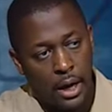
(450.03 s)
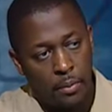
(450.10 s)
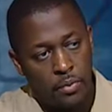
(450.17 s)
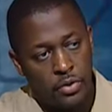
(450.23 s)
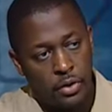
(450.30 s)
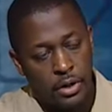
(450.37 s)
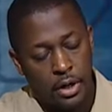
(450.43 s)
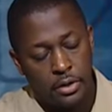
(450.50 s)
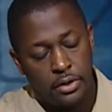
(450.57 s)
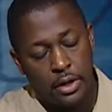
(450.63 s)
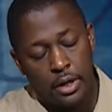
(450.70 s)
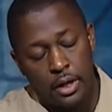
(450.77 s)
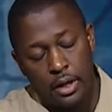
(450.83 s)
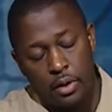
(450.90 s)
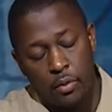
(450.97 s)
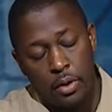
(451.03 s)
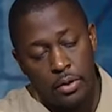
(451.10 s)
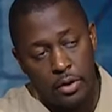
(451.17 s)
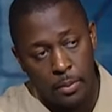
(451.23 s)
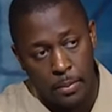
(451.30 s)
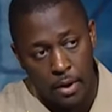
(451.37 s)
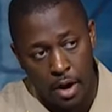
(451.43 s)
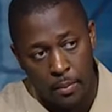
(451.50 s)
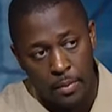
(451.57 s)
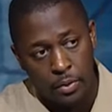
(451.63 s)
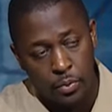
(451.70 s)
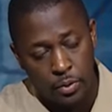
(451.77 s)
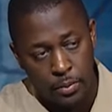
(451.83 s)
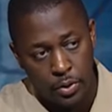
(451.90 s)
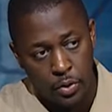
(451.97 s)
certainly articulating what the department
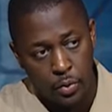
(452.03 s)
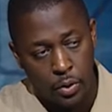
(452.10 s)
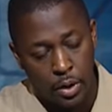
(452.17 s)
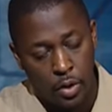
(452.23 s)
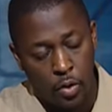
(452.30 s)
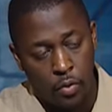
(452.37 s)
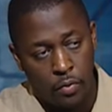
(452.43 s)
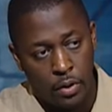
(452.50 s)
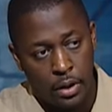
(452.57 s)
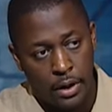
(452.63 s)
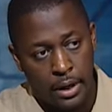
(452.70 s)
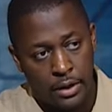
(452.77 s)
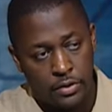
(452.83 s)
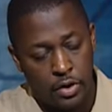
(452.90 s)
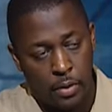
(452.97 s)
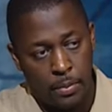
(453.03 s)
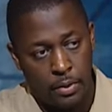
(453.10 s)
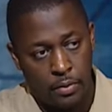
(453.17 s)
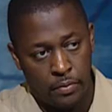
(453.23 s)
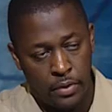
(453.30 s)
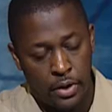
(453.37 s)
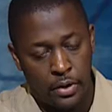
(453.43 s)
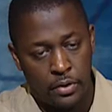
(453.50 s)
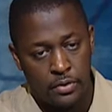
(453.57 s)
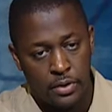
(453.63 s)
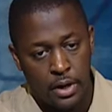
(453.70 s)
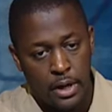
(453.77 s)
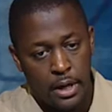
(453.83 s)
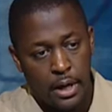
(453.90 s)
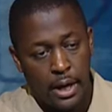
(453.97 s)
will be doing over the next couple of years,
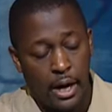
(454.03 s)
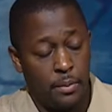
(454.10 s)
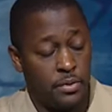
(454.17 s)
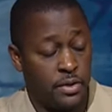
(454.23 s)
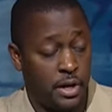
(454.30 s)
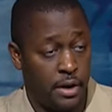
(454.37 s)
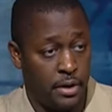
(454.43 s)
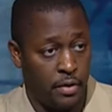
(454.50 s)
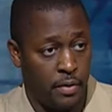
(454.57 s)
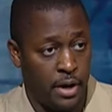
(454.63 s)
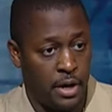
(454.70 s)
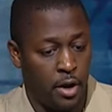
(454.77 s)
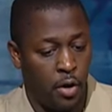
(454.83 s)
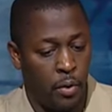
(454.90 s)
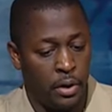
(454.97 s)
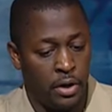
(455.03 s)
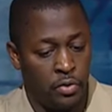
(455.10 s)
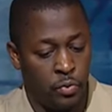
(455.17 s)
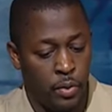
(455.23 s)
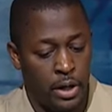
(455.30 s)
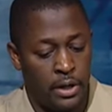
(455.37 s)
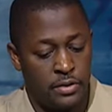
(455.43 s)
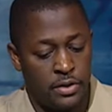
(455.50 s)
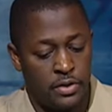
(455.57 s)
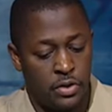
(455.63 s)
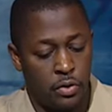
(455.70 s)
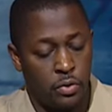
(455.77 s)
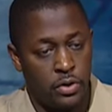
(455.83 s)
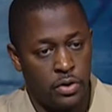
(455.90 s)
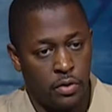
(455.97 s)
starting right now, and as well as a
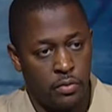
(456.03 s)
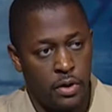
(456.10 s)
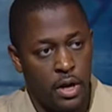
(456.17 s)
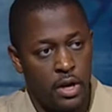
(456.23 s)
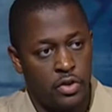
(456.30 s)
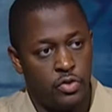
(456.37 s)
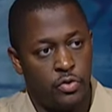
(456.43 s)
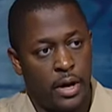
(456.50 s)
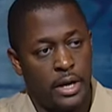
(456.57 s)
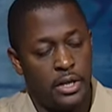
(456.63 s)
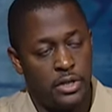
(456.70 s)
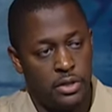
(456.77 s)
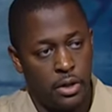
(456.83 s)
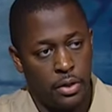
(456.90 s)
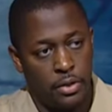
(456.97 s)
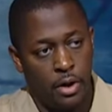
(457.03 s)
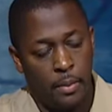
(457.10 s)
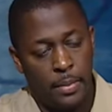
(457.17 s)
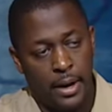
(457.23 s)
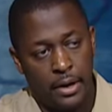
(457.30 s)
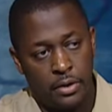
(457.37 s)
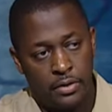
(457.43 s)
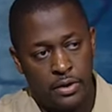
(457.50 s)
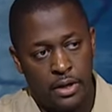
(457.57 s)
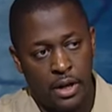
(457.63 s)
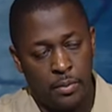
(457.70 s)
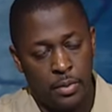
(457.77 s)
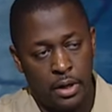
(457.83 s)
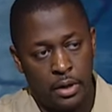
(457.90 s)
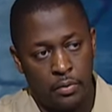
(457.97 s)
series of strategies and thought patterns that
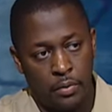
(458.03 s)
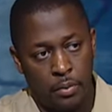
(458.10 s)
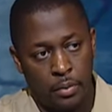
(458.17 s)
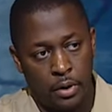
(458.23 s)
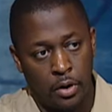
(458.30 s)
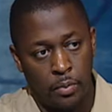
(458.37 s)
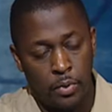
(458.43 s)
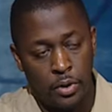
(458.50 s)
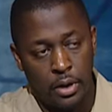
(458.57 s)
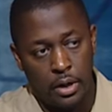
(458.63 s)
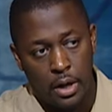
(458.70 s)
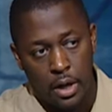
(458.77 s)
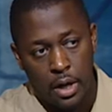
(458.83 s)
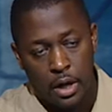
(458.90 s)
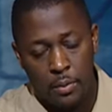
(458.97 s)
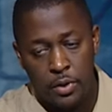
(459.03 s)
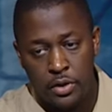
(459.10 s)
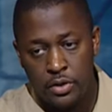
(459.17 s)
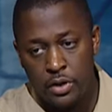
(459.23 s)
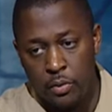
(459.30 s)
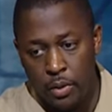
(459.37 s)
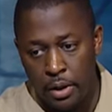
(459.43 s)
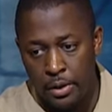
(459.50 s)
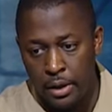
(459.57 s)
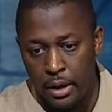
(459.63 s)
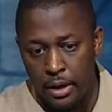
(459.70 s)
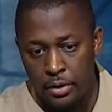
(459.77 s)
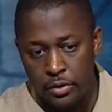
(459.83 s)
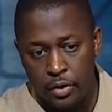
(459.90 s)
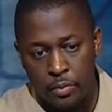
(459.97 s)
emanated from the community. Let me just say one
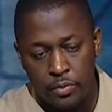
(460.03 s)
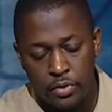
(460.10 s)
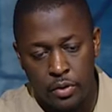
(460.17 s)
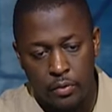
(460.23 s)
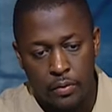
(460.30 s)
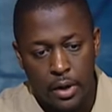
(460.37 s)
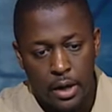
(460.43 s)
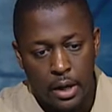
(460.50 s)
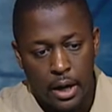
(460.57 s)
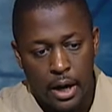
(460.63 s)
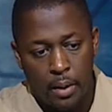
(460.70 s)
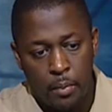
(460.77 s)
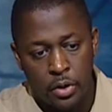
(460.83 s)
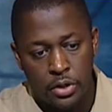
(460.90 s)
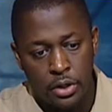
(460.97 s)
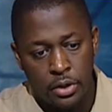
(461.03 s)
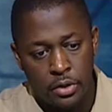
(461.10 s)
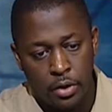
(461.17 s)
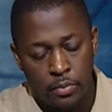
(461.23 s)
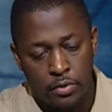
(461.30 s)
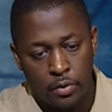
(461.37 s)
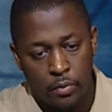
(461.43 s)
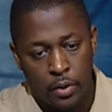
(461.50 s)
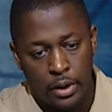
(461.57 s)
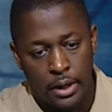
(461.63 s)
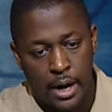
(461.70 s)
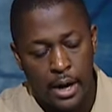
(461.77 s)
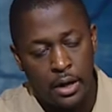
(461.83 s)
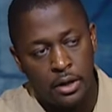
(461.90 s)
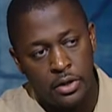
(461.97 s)
thing in terms of what
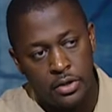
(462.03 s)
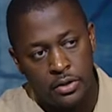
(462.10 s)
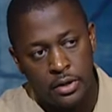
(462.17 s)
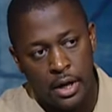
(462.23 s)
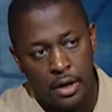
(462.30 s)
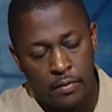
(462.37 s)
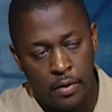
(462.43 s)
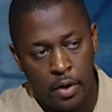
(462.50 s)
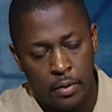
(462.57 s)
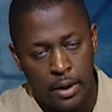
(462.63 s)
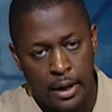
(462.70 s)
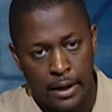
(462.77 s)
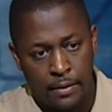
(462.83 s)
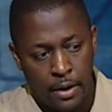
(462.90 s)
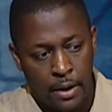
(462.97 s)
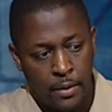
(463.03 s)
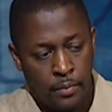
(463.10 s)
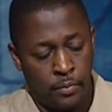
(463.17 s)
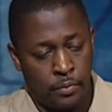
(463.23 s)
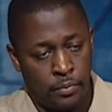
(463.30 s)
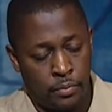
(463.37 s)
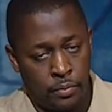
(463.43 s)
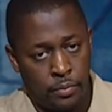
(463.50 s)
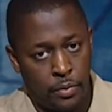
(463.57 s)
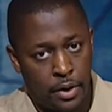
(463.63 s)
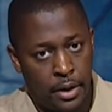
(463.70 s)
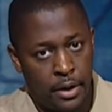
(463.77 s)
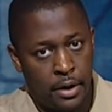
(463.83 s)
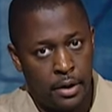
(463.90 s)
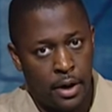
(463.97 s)
Carolyn just kind of outlined.
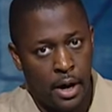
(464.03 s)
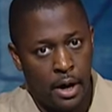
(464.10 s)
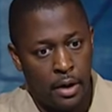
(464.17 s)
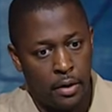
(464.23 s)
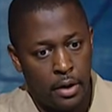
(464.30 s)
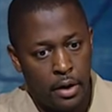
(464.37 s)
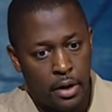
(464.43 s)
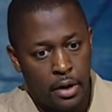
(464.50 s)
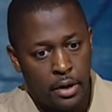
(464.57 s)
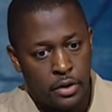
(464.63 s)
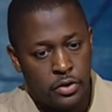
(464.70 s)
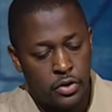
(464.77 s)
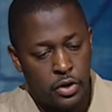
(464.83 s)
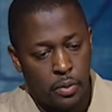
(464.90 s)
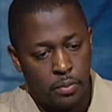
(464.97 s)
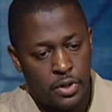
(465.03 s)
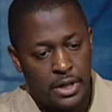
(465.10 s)
There are some